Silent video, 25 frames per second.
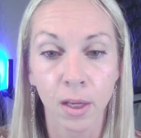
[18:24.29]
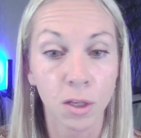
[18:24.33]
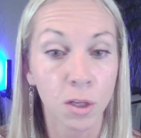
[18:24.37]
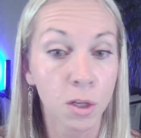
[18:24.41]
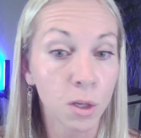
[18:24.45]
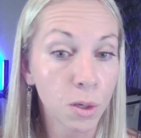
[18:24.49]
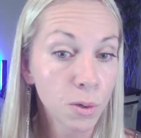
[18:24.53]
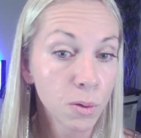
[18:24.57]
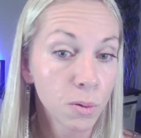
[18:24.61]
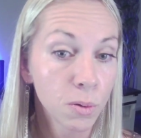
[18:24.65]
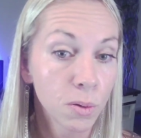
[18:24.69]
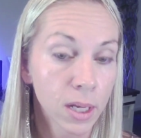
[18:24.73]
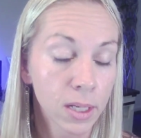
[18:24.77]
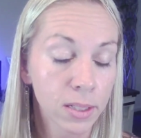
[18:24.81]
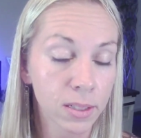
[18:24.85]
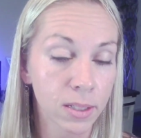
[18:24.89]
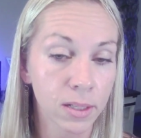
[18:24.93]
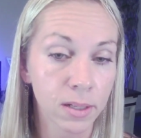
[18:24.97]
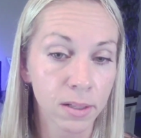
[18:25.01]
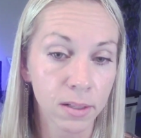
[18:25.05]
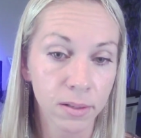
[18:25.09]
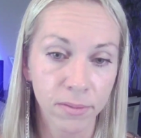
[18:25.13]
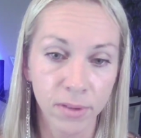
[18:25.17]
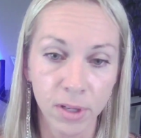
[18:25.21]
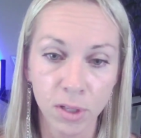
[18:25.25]
You as an
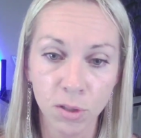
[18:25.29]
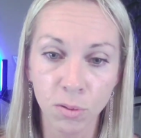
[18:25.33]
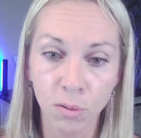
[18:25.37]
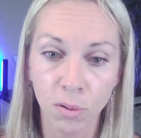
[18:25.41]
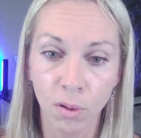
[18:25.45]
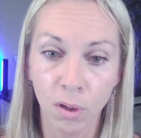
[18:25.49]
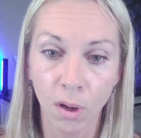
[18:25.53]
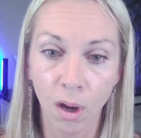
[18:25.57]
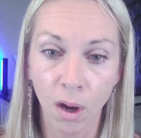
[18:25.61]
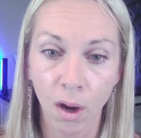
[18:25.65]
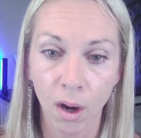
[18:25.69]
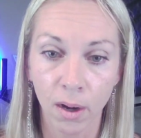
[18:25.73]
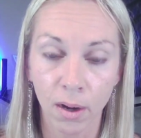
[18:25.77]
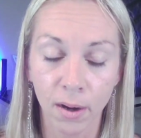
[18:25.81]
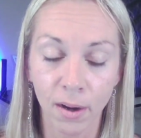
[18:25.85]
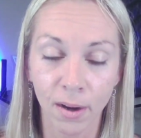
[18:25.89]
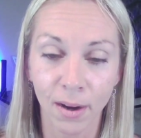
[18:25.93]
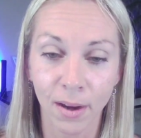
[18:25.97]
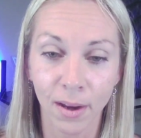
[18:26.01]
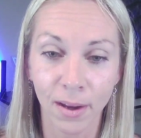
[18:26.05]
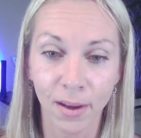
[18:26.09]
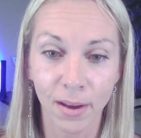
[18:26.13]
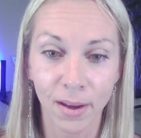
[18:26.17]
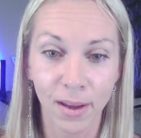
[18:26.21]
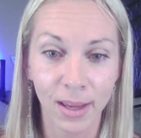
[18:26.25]
individual are
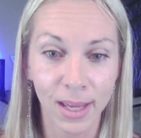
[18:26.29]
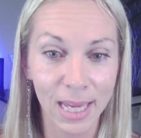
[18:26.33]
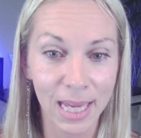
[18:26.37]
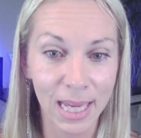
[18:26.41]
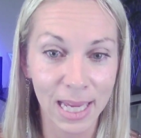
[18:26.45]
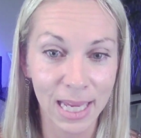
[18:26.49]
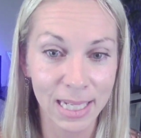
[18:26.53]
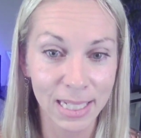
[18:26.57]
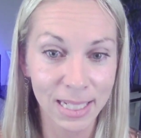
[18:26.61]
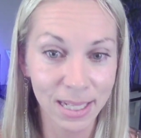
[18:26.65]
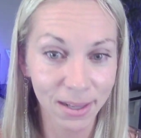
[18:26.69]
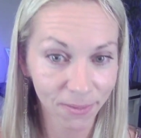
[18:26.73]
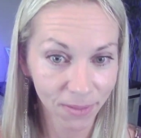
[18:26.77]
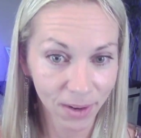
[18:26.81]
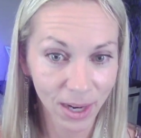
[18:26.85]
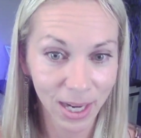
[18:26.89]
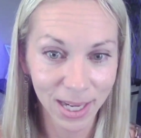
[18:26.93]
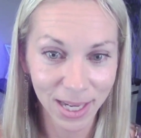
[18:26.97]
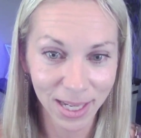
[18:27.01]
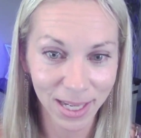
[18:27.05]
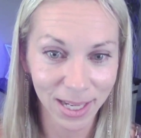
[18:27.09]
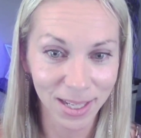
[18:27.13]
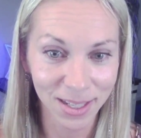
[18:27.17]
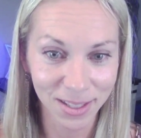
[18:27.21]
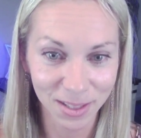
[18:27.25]

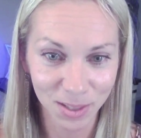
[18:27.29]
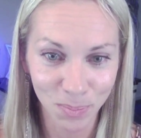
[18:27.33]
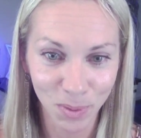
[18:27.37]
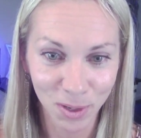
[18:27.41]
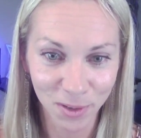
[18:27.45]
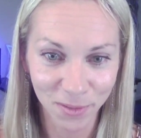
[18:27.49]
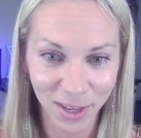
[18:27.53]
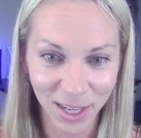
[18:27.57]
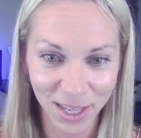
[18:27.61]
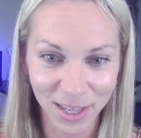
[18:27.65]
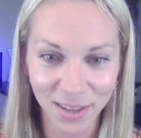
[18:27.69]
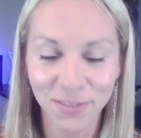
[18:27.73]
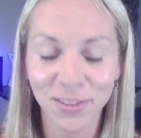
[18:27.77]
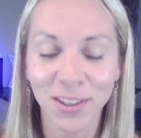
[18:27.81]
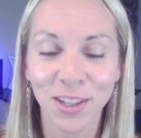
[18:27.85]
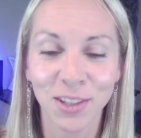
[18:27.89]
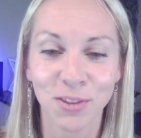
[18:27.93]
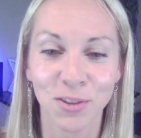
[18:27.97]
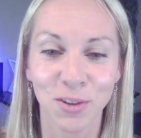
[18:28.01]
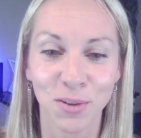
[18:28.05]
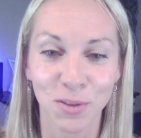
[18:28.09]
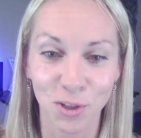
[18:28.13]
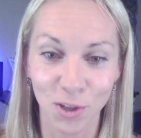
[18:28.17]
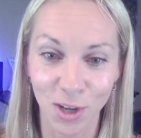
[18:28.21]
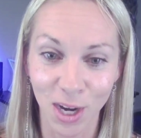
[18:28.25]
defining it as preventive
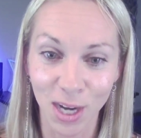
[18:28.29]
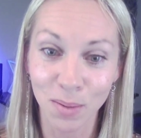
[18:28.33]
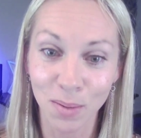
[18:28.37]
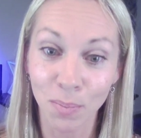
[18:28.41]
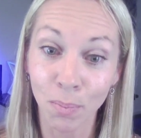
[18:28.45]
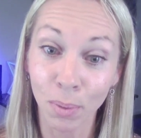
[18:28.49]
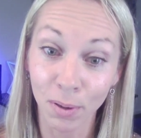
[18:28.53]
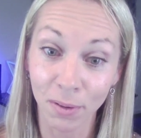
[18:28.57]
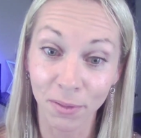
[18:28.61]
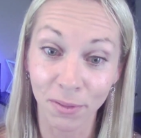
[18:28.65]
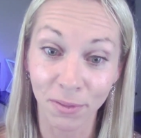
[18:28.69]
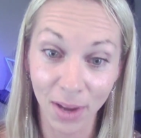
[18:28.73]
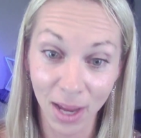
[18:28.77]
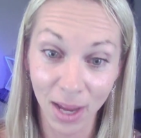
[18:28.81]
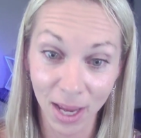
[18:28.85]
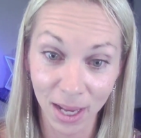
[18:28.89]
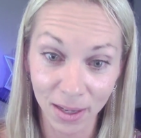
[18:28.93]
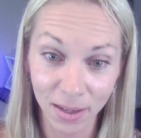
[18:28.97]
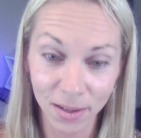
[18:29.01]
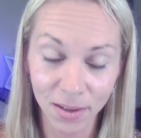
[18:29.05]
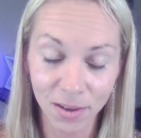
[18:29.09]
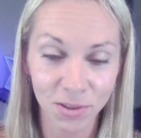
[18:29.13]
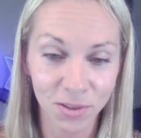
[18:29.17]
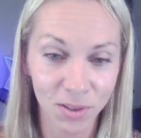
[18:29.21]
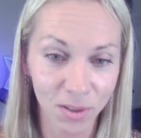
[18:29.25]
because you're trying to
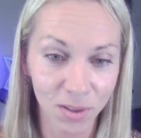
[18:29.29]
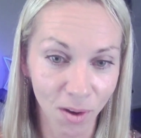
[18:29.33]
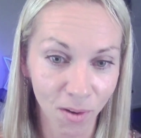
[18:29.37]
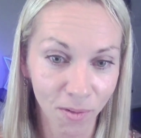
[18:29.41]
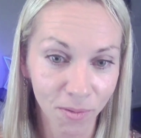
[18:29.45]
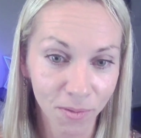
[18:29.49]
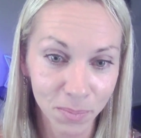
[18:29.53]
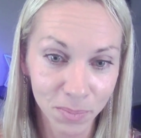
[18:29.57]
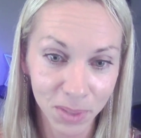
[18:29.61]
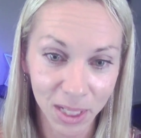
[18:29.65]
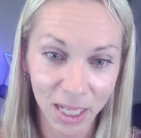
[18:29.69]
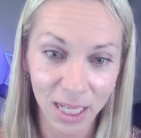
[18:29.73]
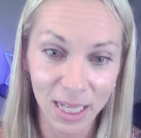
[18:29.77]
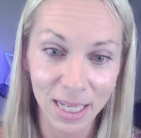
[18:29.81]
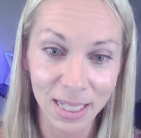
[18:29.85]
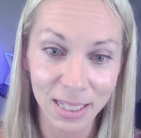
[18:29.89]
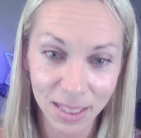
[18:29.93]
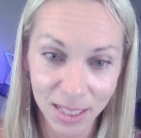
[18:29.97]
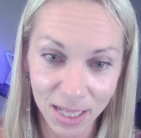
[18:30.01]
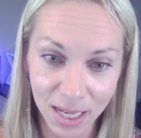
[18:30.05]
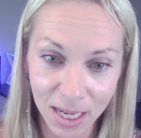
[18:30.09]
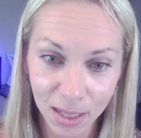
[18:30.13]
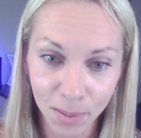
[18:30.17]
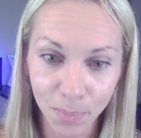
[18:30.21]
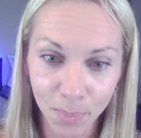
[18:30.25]
prevent yourself from getting
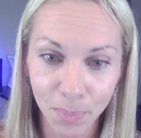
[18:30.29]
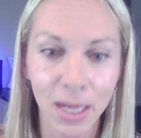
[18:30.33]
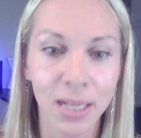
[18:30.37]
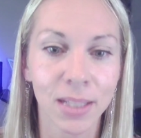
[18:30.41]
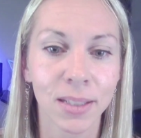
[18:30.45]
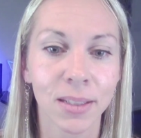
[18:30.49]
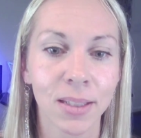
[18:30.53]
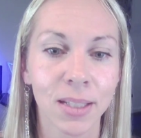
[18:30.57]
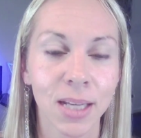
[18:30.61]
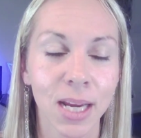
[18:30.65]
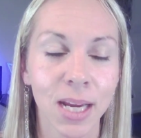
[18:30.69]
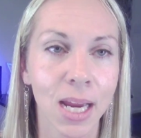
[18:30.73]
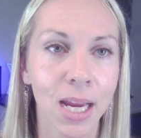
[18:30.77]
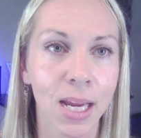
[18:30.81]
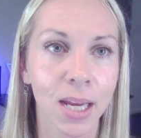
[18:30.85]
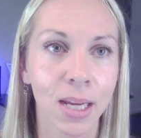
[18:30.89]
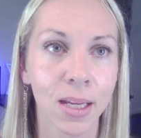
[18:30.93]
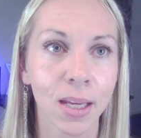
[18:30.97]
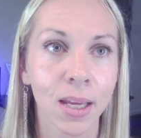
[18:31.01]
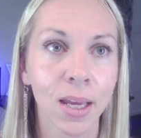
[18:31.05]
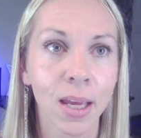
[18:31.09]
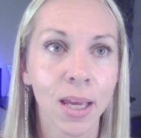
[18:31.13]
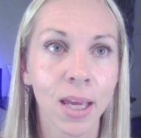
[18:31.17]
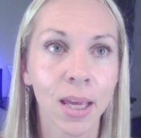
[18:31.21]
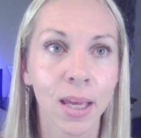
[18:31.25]
sick by
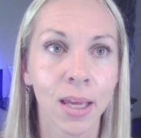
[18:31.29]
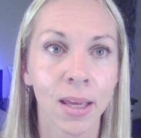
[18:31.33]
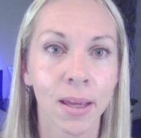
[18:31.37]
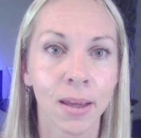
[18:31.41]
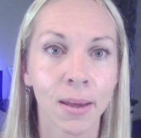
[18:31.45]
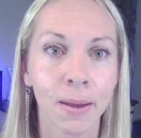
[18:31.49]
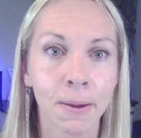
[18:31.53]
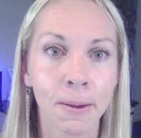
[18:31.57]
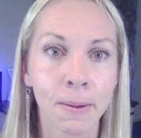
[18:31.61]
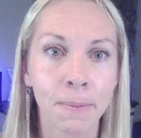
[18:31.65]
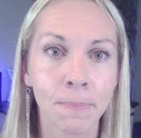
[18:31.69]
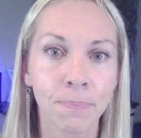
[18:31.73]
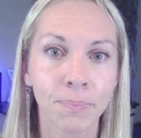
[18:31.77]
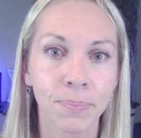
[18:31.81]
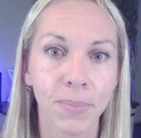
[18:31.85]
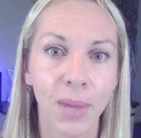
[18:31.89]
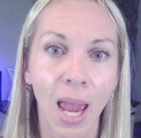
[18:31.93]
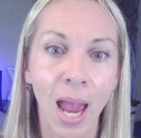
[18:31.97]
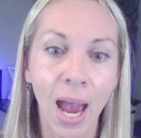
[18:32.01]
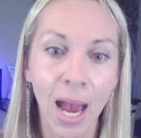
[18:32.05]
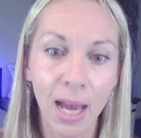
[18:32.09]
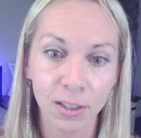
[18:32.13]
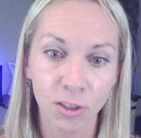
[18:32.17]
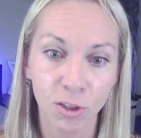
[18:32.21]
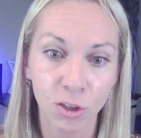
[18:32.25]
staying
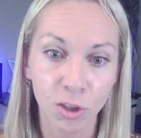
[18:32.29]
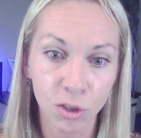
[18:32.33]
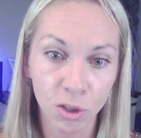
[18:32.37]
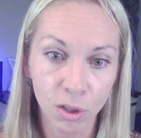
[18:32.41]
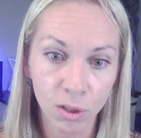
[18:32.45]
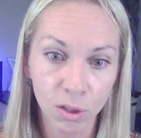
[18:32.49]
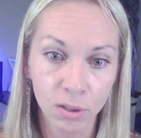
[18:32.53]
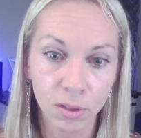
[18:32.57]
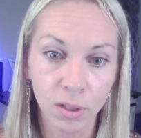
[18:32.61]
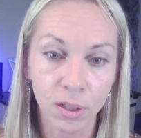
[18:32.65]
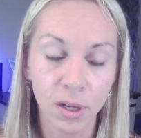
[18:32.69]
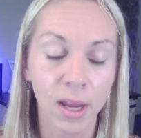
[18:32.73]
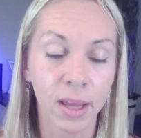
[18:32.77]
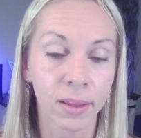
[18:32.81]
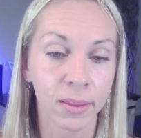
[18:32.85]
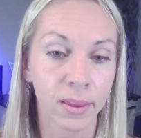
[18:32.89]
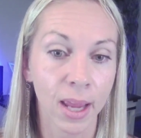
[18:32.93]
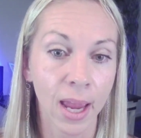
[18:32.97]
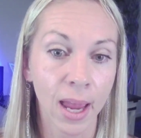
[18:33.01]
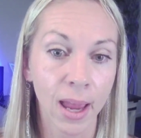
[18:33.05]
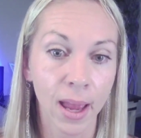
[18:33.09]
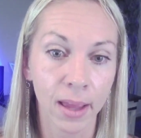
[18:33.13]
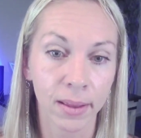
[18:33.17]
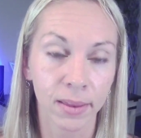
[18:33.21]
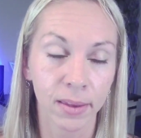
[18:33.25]
at
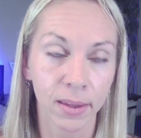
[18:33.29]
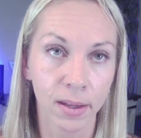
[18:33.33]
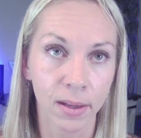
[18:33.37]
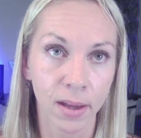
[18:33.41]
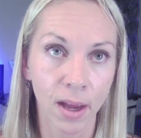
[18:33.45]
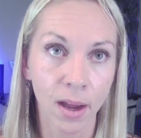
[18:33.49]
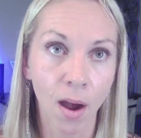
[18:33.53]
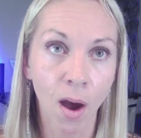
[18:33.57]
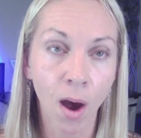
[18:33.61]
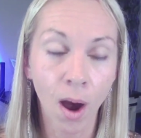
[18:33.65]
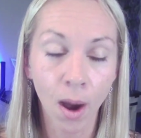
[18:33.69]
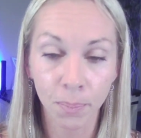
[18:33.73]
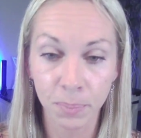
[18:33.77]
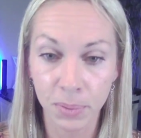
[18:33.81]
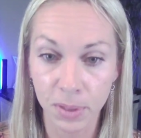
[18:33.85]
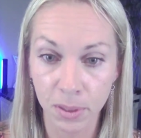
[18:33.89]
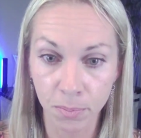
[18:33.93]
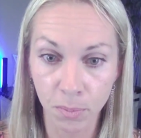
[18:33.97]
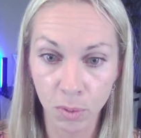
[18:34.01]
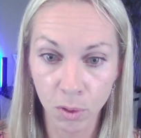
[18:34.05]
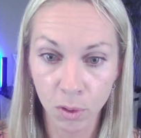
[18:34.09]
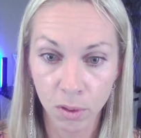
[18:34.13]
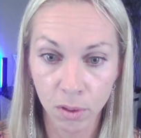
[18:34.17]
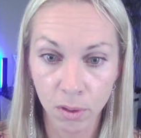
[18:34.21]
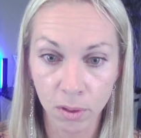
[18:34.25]
the
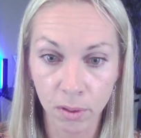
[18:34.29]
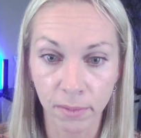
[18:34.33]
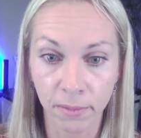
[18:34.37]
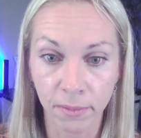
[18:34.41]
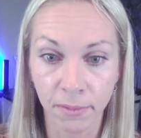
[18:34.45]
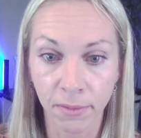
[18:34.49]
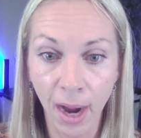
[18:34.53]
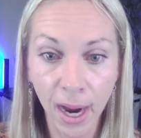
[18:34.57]
optimal